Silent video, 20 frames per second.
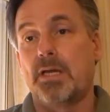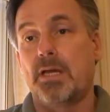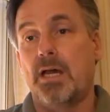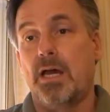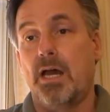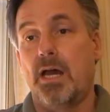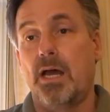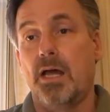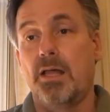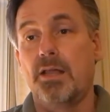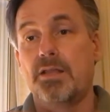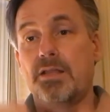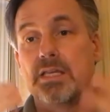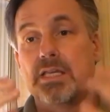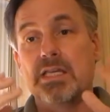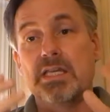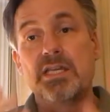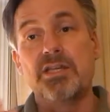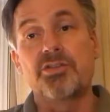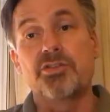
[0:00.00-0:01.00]
uh, the
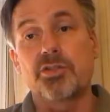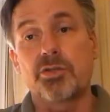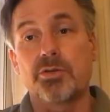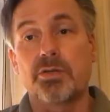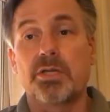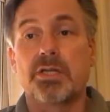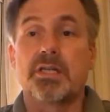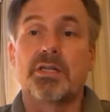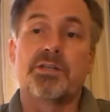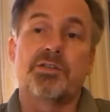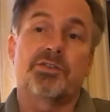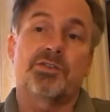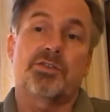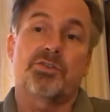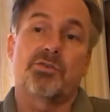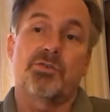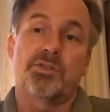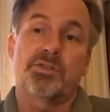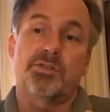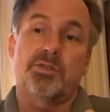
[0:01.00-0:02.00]
easier it is
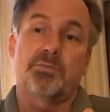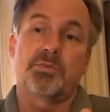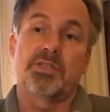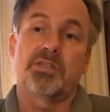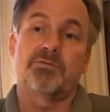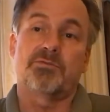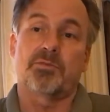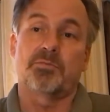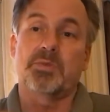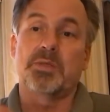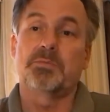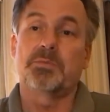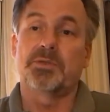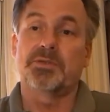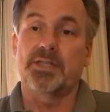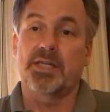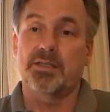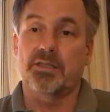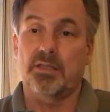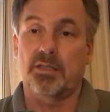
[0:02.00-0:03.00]
going to be for people
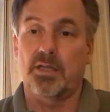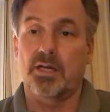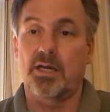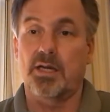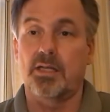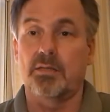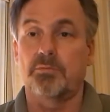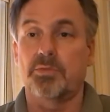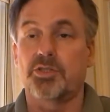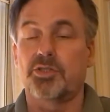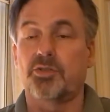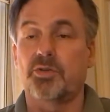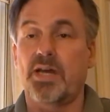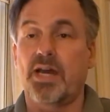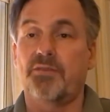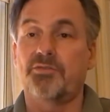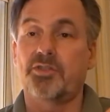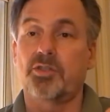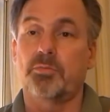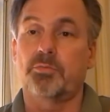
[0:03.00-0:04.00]
down the line. But you
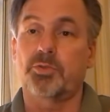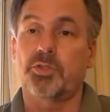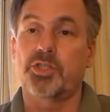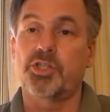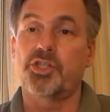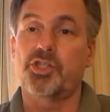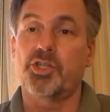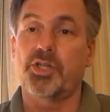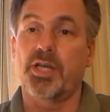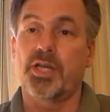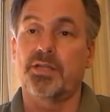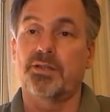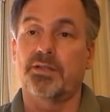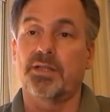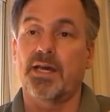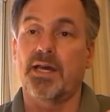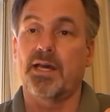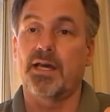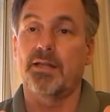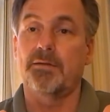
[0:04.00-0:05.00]
have to appreciate
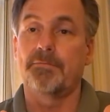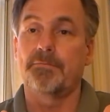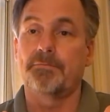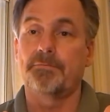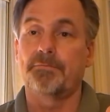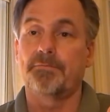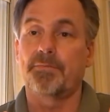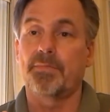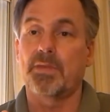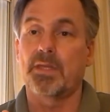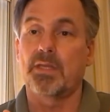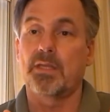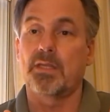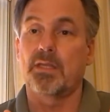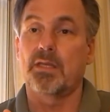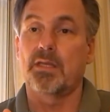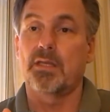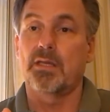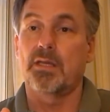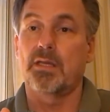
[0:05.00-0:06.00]
that
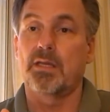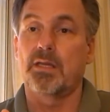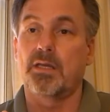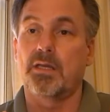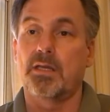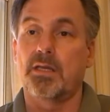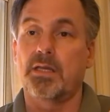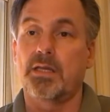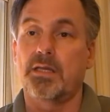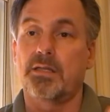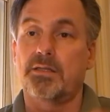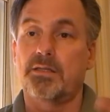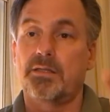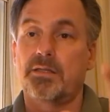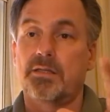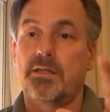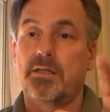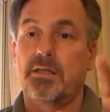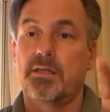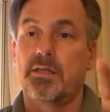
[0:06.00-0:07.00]
it
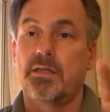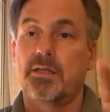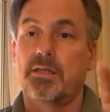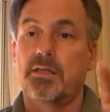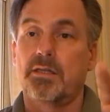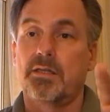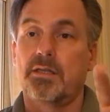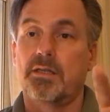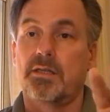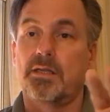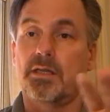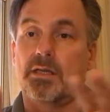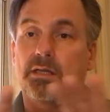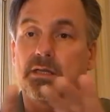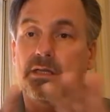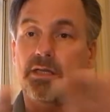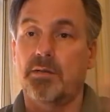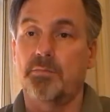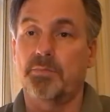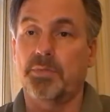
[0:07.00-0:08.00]
the
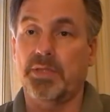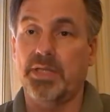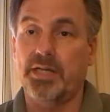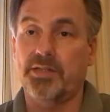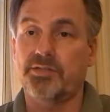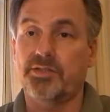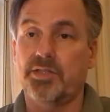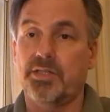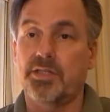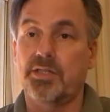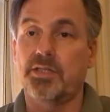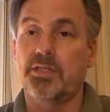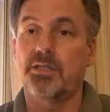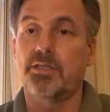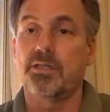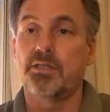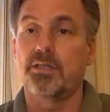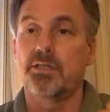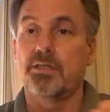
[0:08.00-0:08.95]
complexity